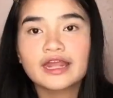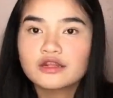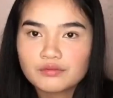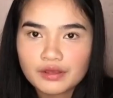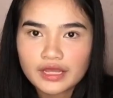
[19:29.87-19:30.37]

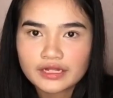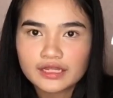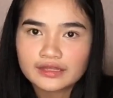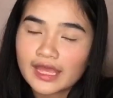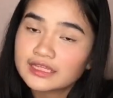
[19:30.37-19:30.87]
Anyway,
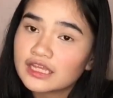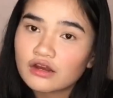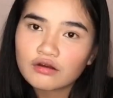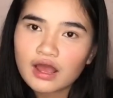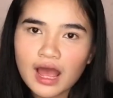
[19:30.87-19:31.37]

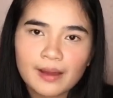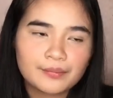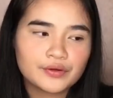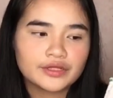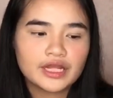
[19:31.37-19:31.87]
nag-tie-dye ako
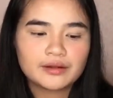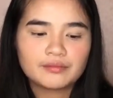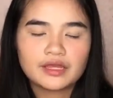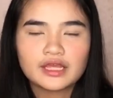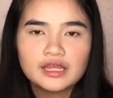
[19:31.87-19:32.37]
kahapon and
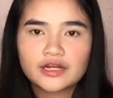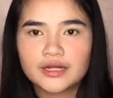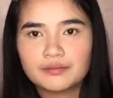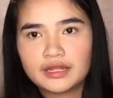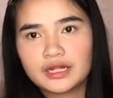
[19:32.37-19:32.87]
may
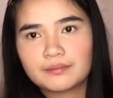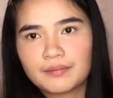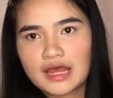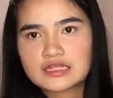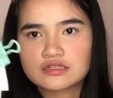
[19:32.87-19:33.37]
remaining
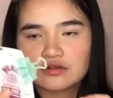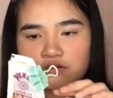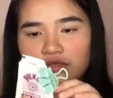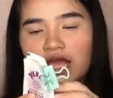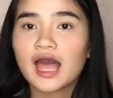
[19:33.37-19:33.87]
pa.
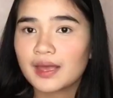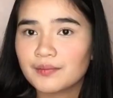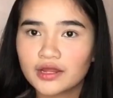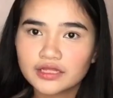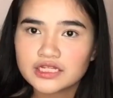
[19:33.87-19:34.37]
So, yeah. I
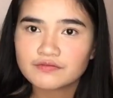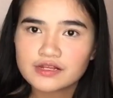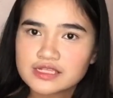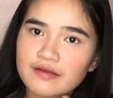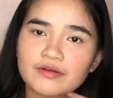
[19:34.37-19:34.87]
bought this
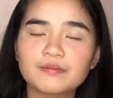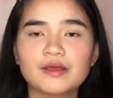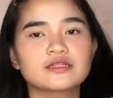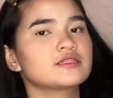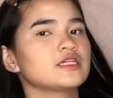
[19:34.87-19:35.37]
for 7
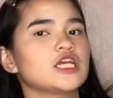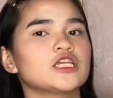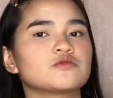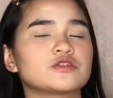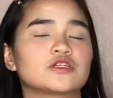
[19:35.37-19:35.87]
pesos
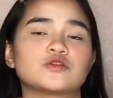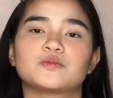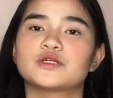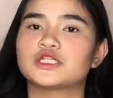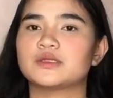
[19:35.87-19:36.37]
each, which is
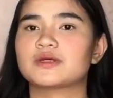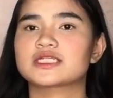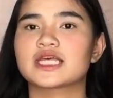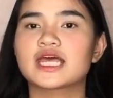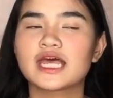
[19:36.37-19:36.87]
super cheap
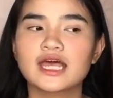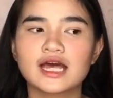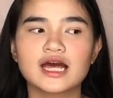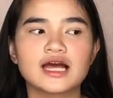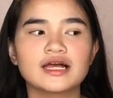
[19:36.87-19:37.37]
kasi
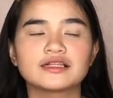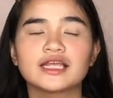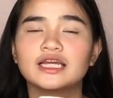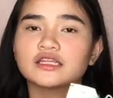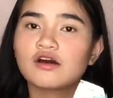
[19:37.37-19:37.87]

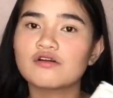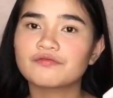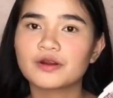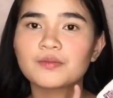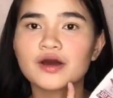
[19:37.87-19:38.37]
nakita ko
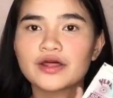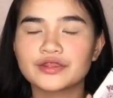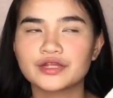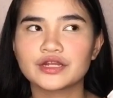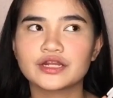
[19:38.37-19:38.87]
from
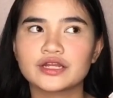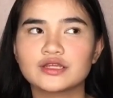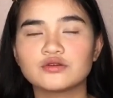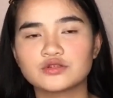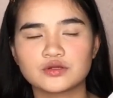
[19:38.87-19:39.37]
other
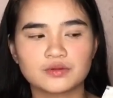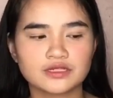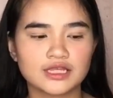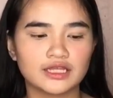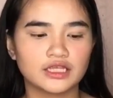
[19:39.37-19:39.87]

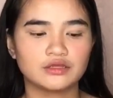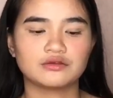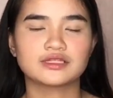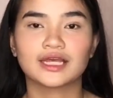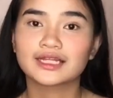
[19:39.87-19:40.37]
YouTubers na din
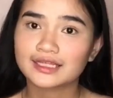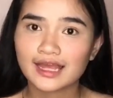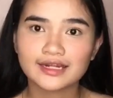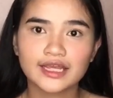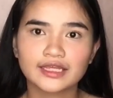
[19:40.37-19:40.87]
use like the
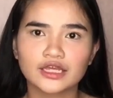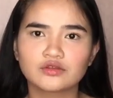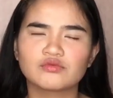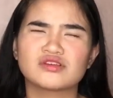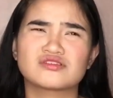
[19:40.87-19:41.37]
tie-dye
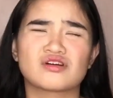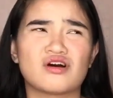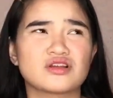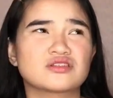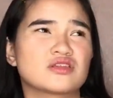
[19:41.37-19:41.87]
kit, which
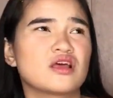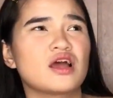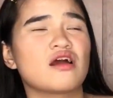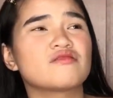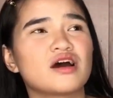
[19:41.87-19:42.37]
costs
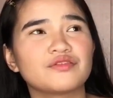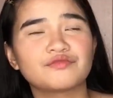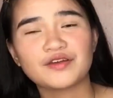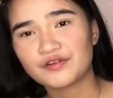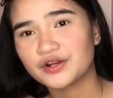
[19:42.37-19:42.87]

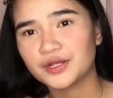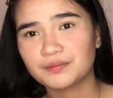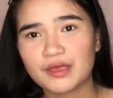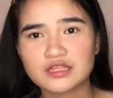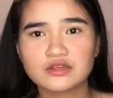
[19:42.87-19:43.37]
around
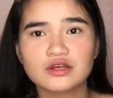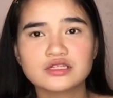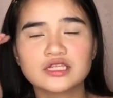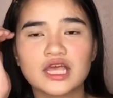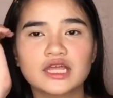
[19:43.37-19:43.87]
500
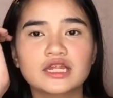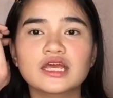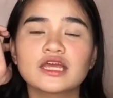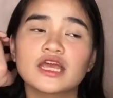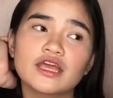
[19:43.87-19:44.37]
pesos. And
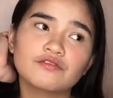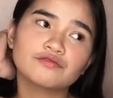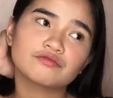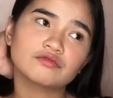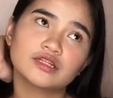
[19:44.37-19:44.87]
if
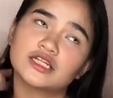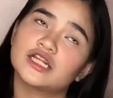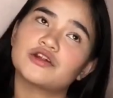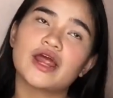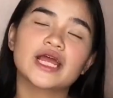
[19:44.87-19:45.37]

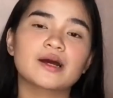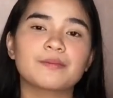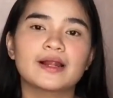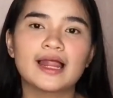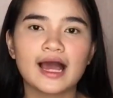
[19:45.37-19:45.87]
nagtatry
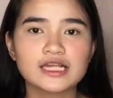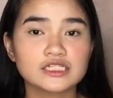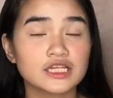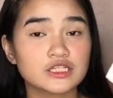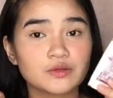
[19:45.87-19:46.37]
ka pa lang, I
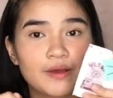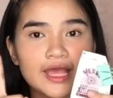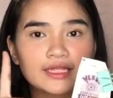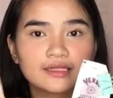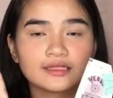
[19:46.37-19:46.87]
suggest you
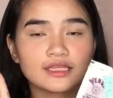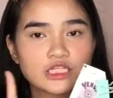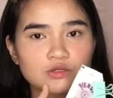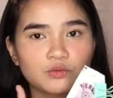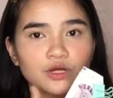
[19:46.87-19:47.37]
buy
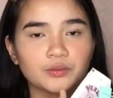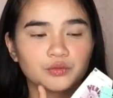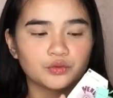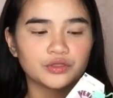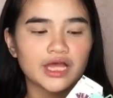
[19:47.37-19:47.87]
this one
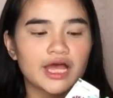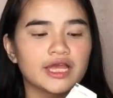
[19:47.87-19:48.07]
muna.